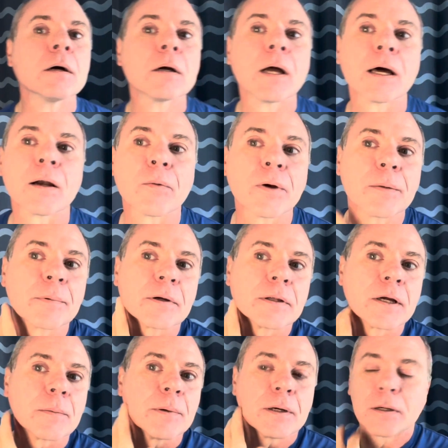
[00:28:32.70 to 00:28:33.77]
had a weeper
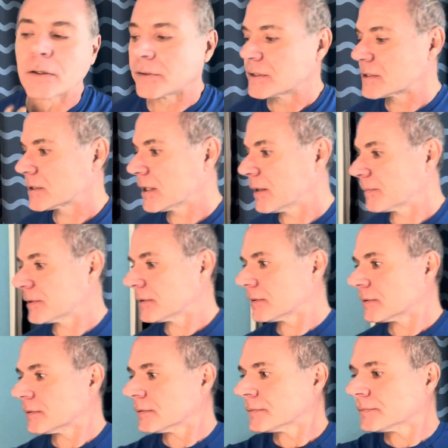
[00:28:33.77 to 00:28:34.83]
there, but it already stopped.
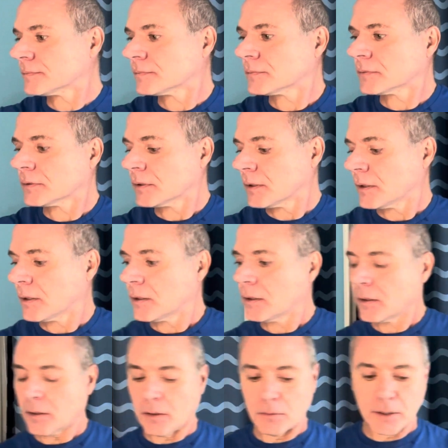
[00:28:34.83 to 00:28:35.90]

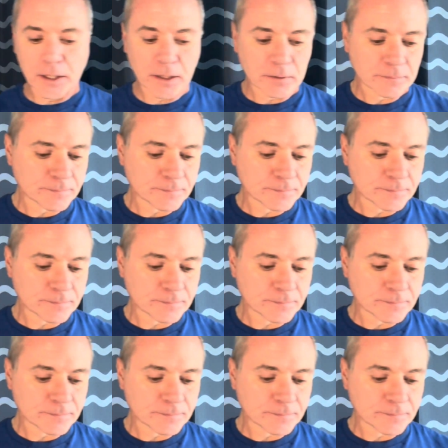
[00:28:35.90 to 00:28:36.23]
Alrighty.